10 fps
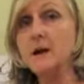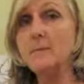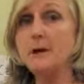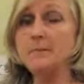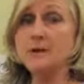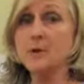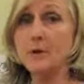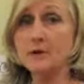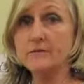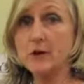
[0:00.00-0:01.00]
by being
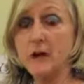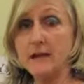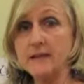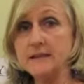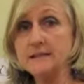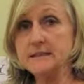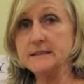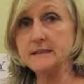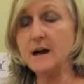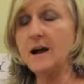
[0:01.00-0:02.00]
aware of their
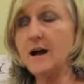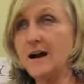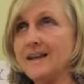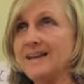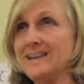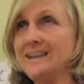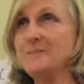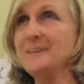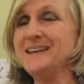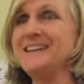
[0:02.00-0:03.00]

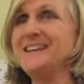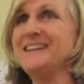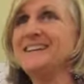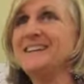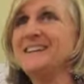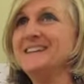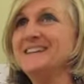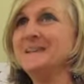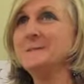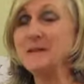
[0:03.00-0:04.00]
IEP
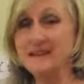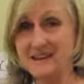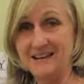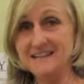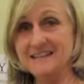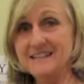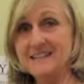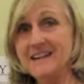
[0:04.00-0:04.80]
plan,